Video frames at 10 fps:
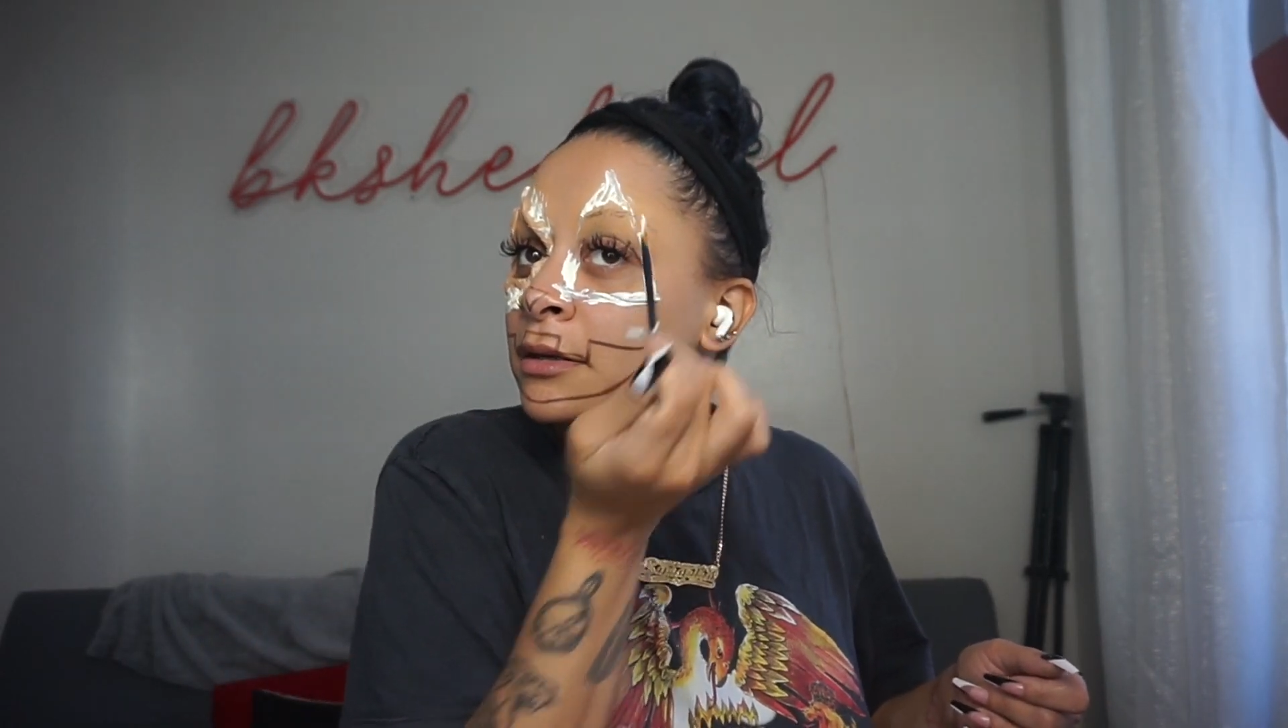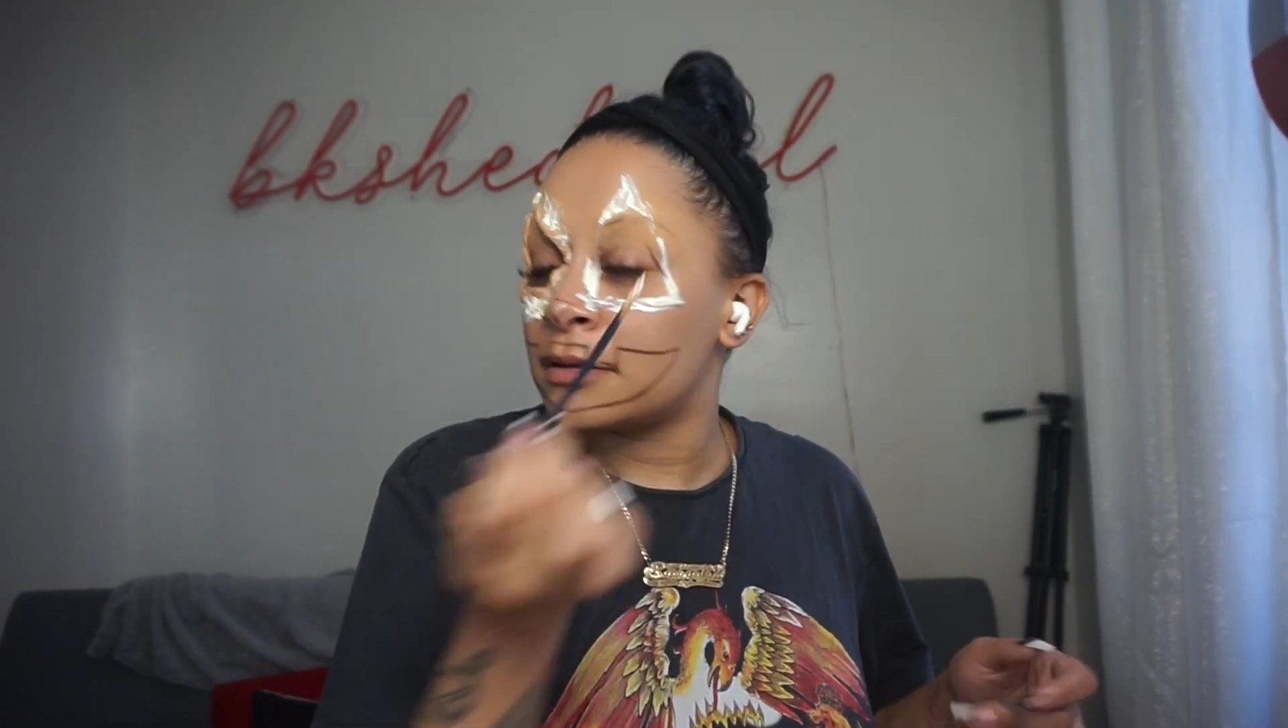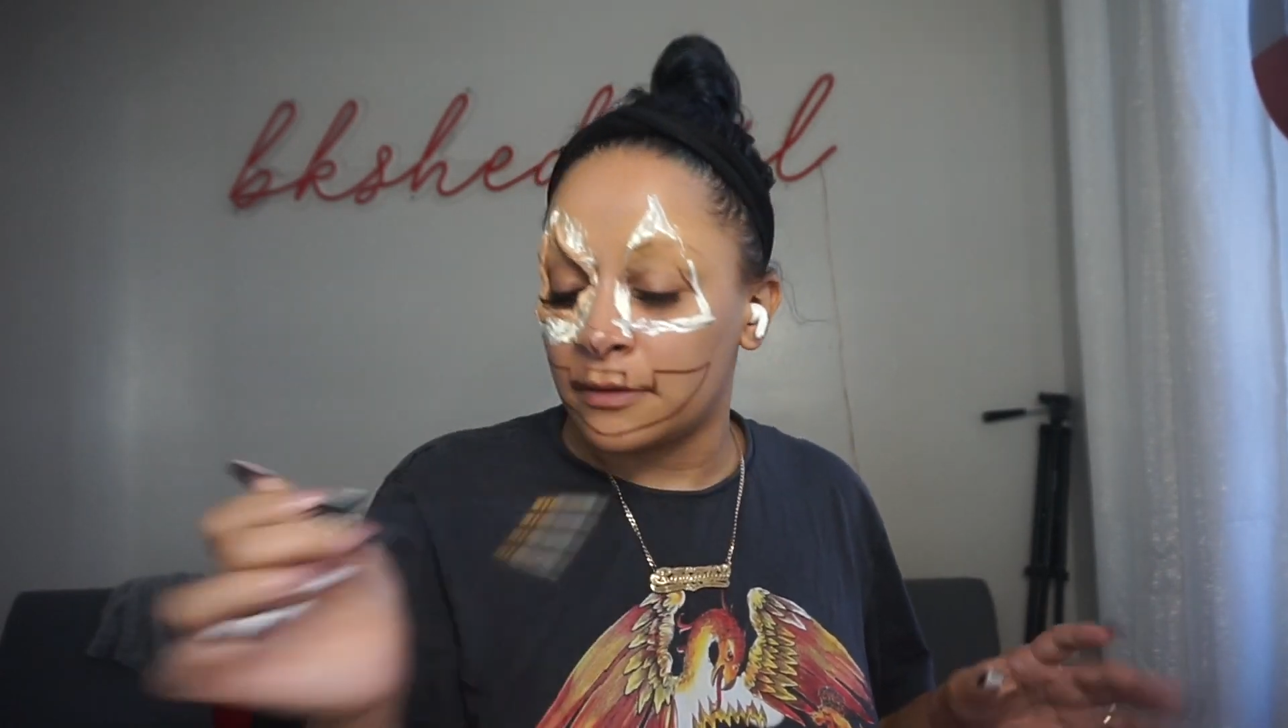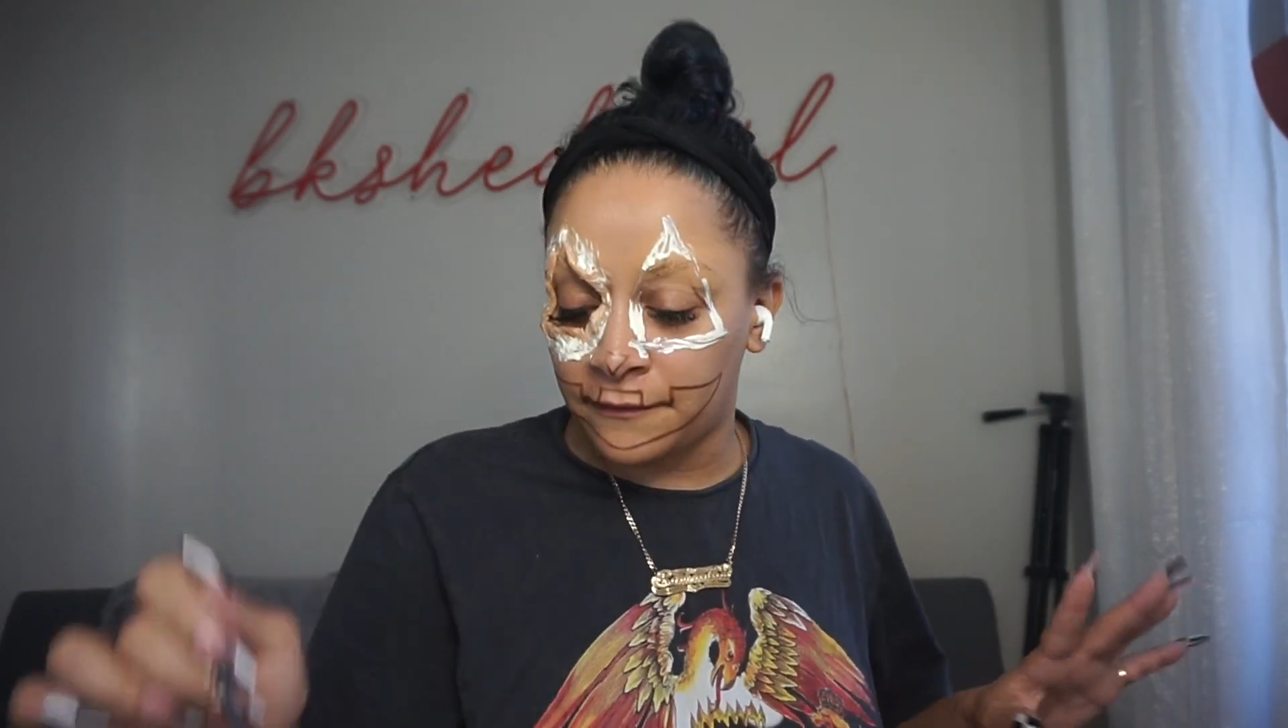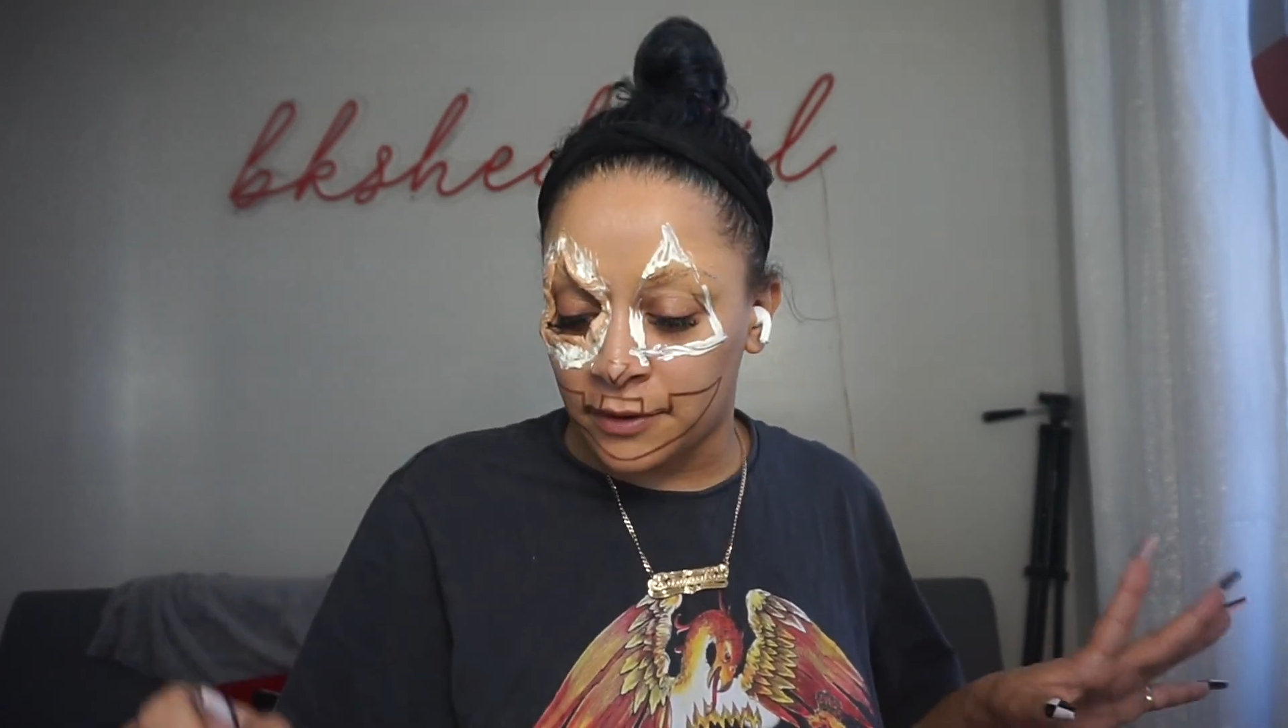
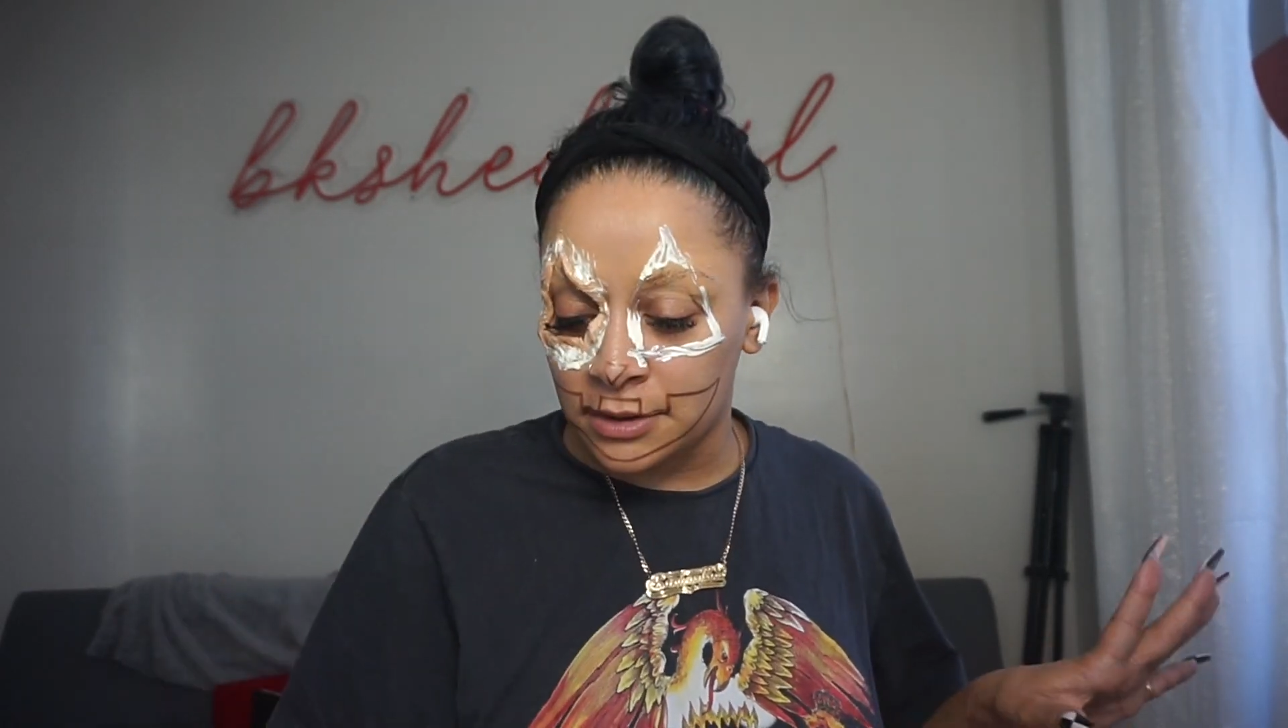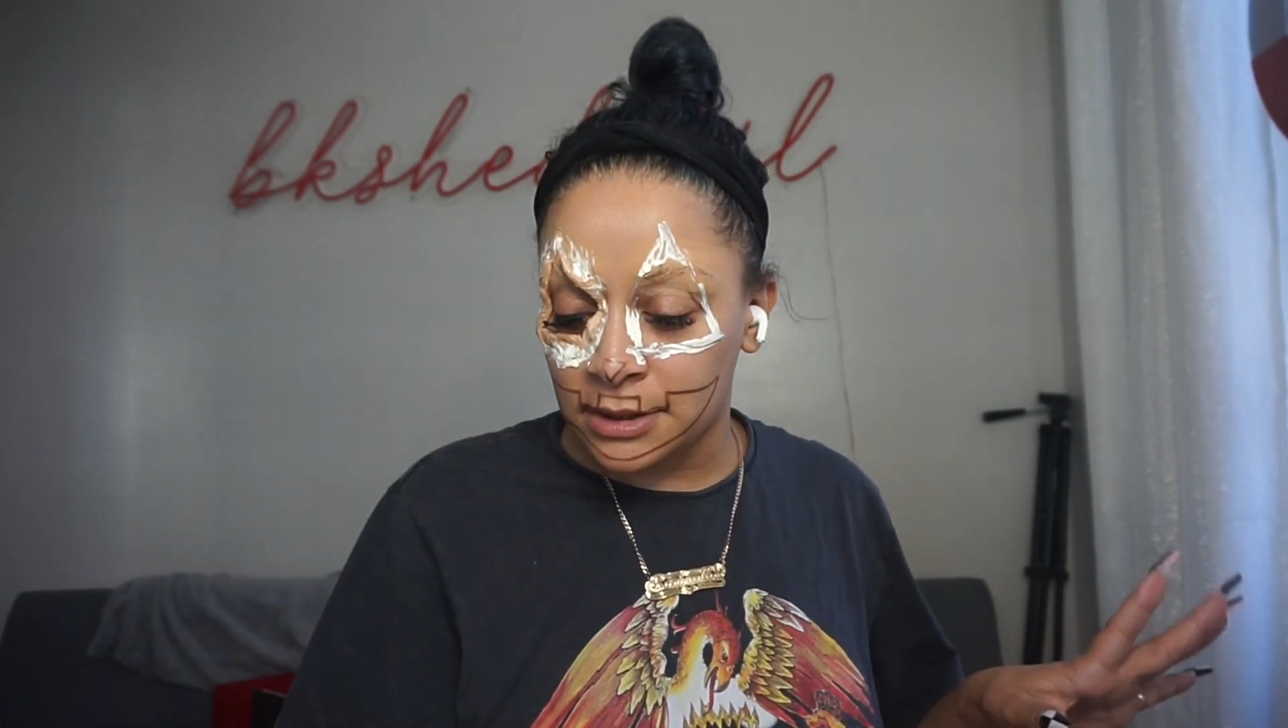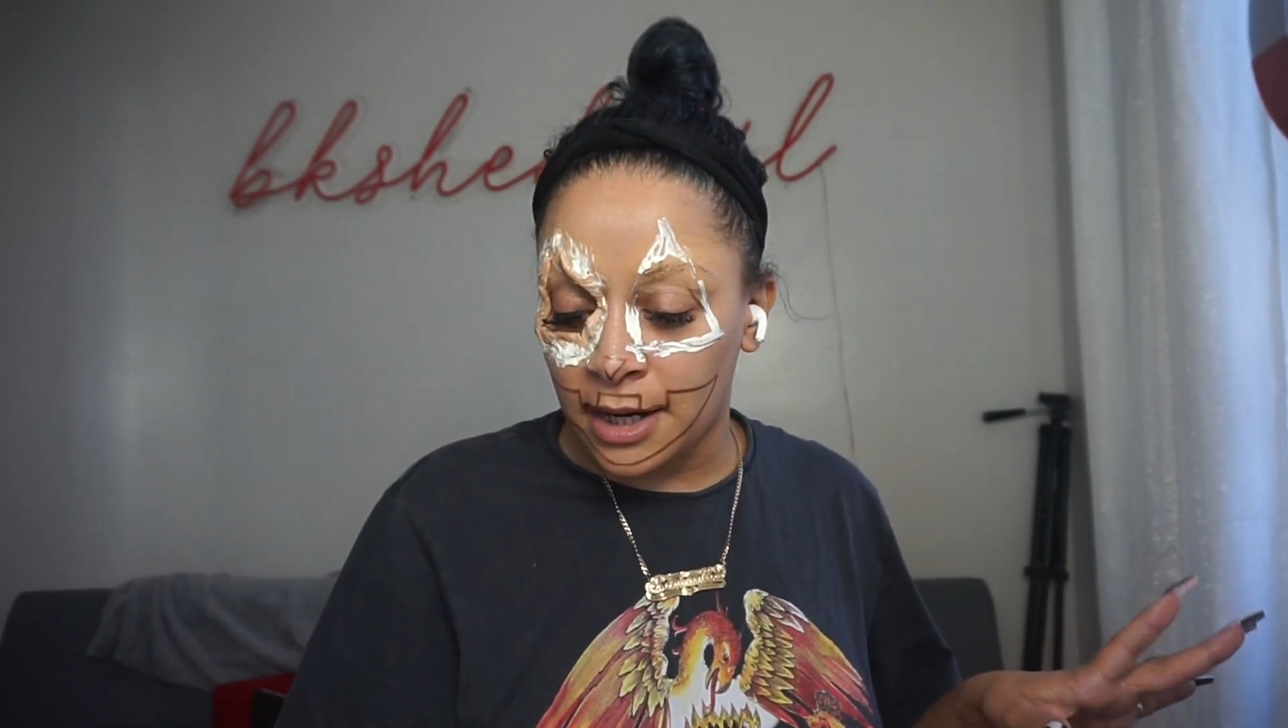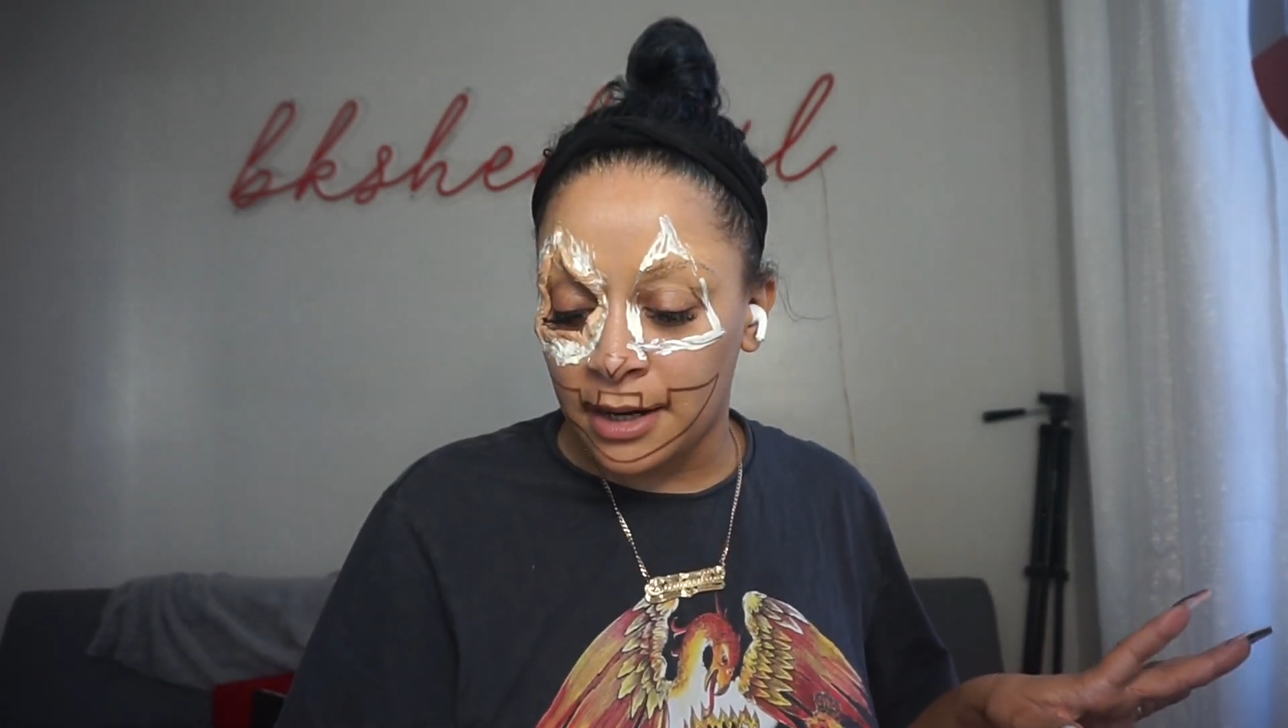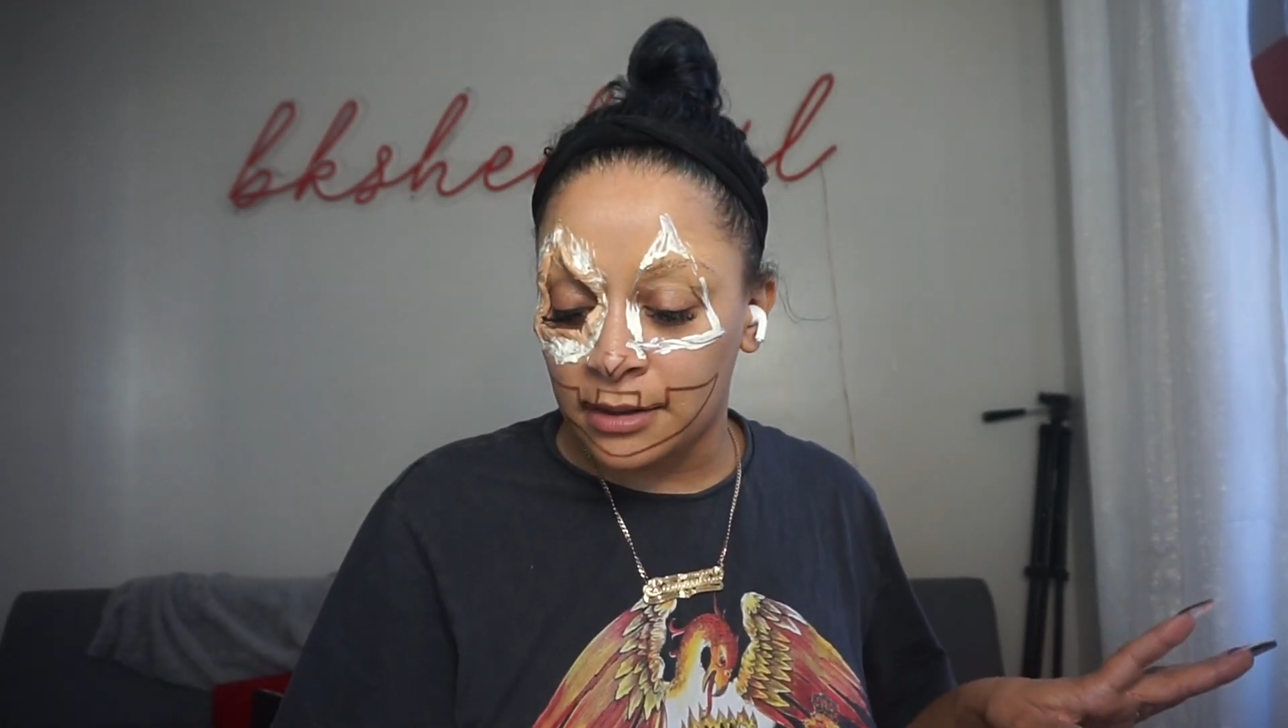the first
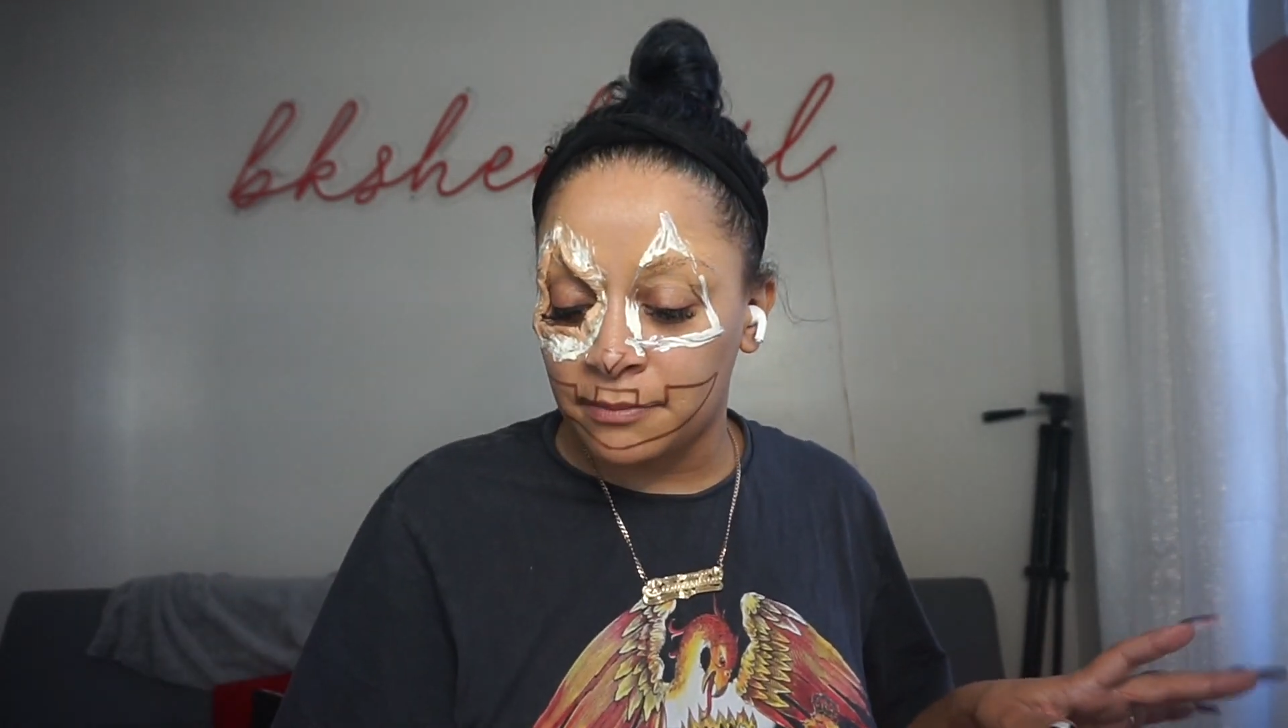side.